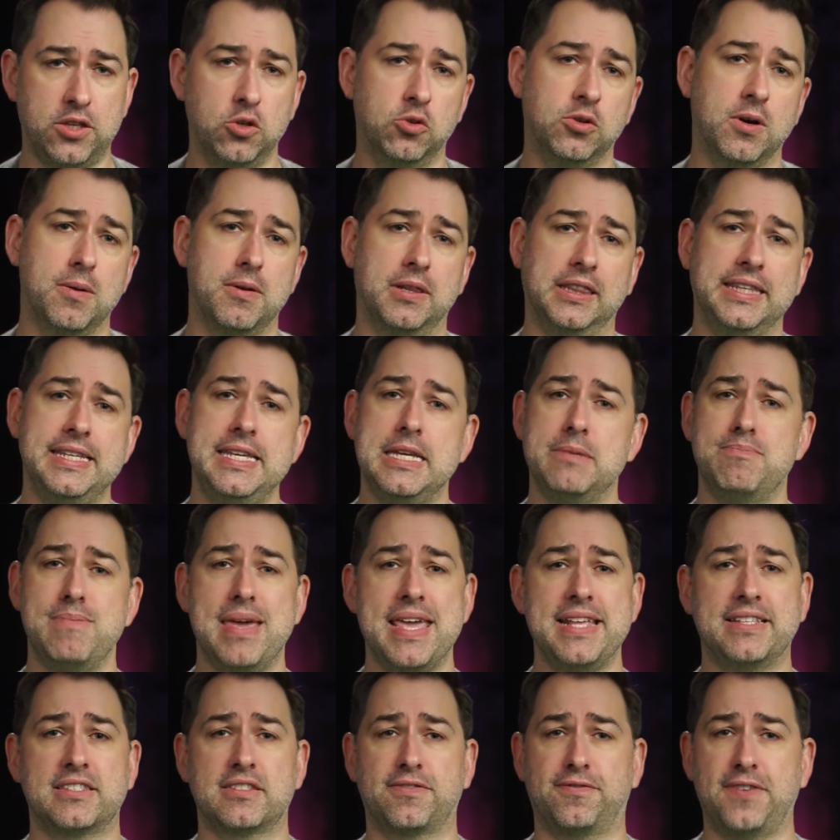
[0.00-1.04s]
your league
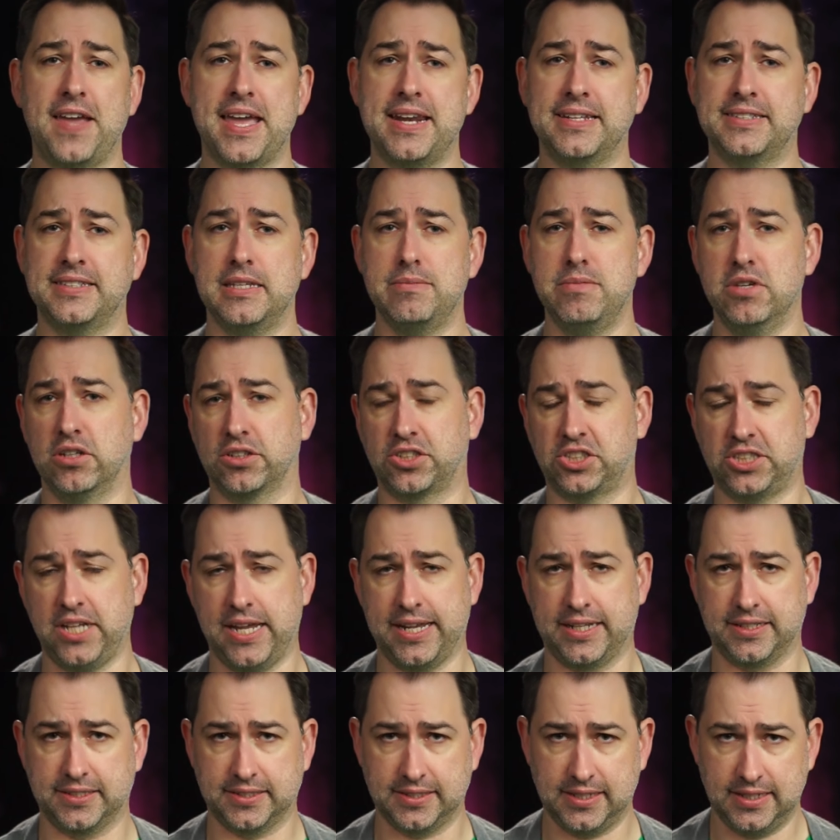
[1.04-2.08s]
mates' fantasy
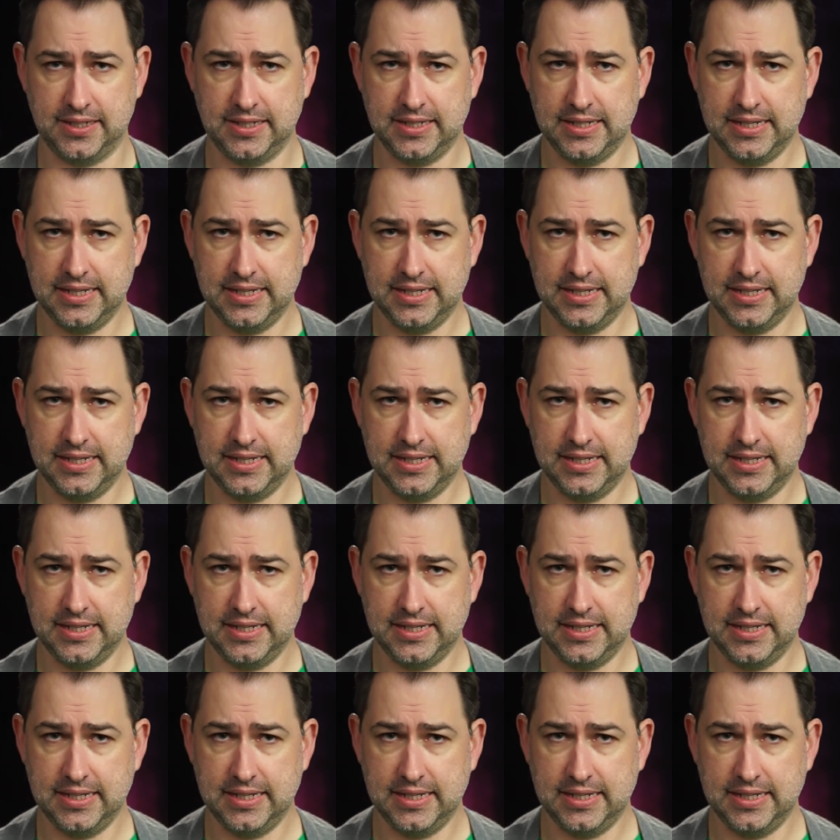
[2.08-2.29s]
milkshakes.